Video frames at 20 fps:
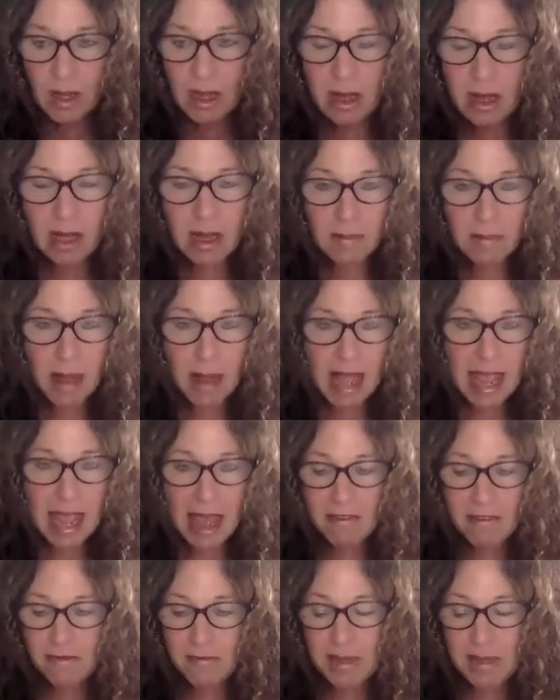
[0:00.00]
I
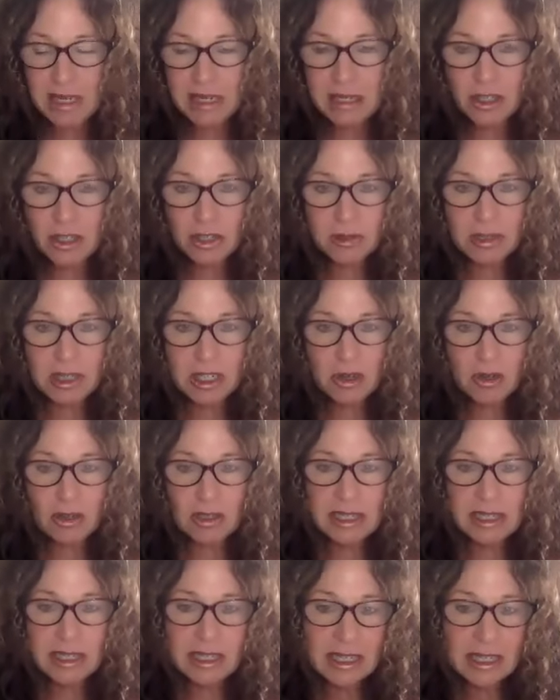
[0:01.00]
have been doing
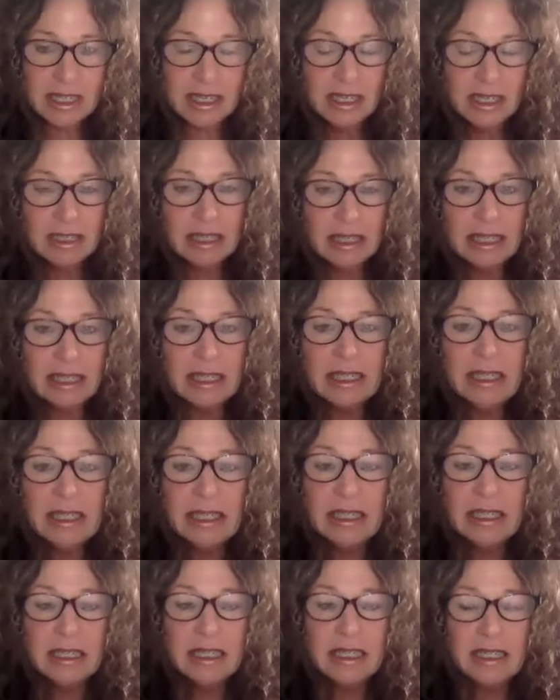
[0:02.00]
holistic healing
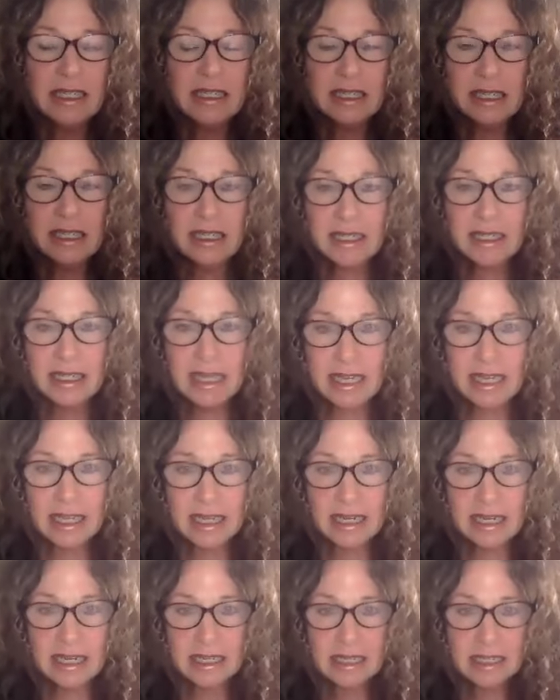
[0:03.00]
since the
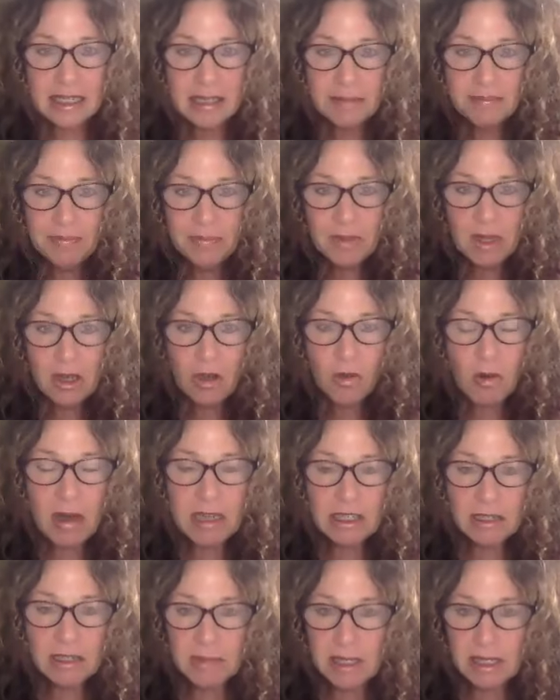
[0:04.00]
80s,
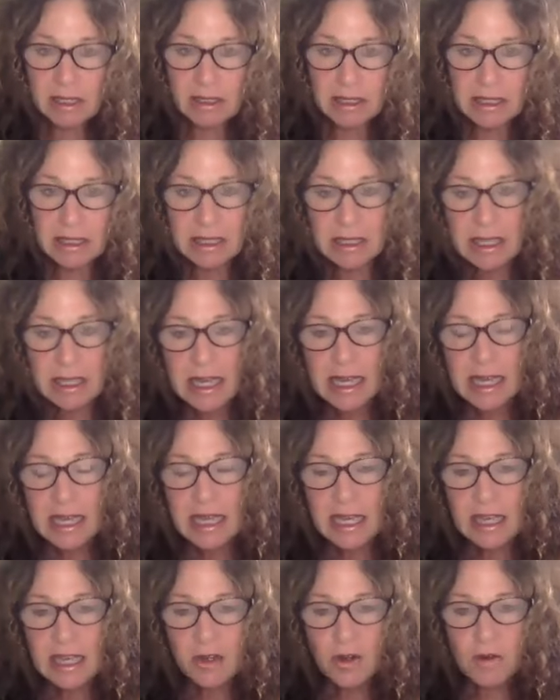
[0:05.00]
quantum healing,
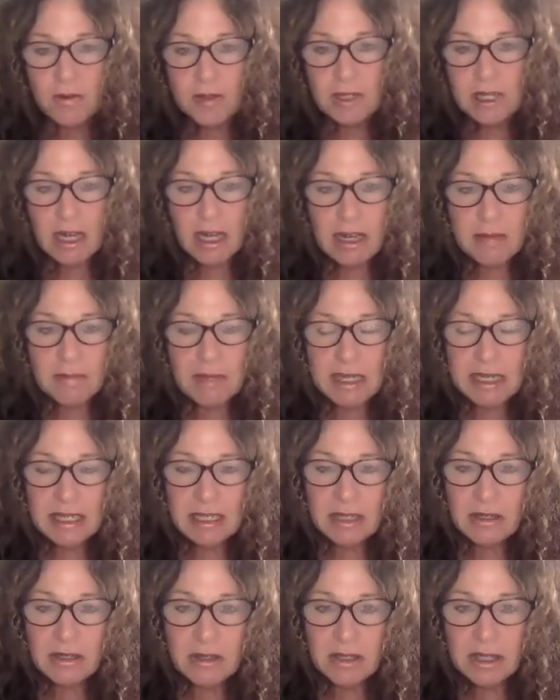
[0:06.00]
and over time my
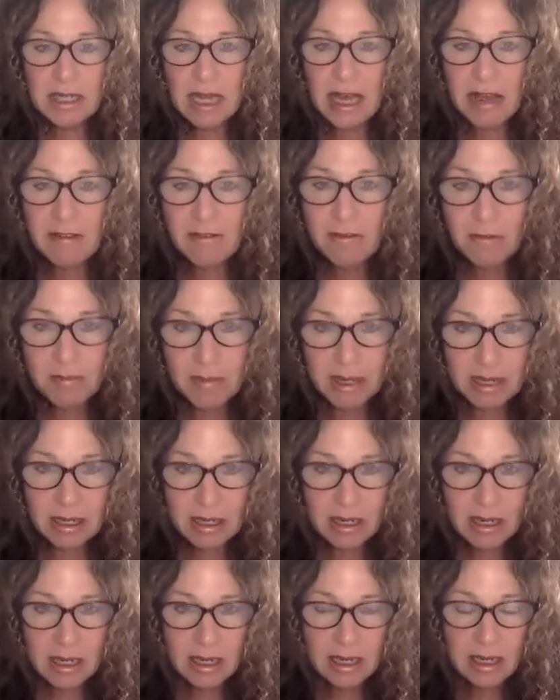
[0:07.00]
skills have
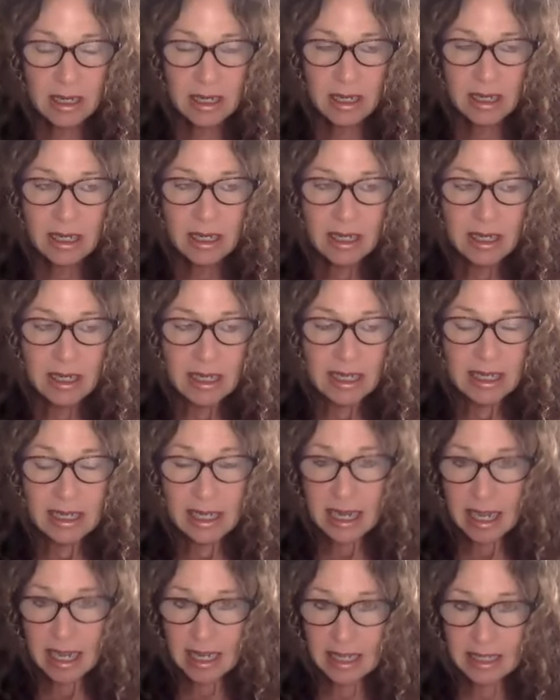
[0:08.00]
been
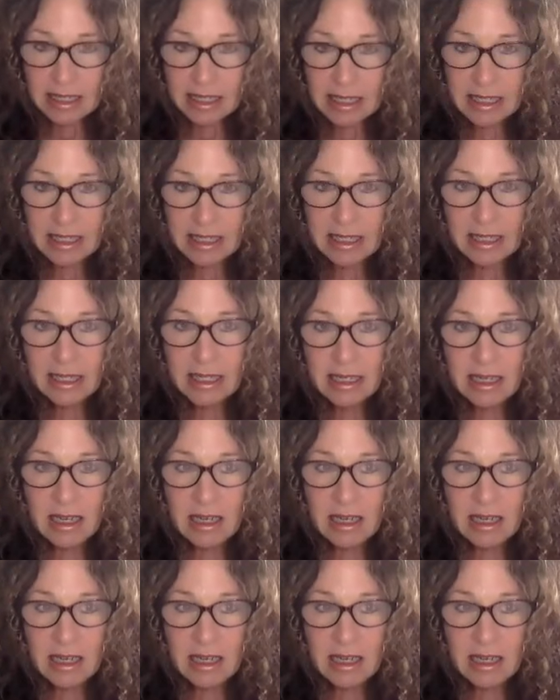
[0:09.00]
enhanced.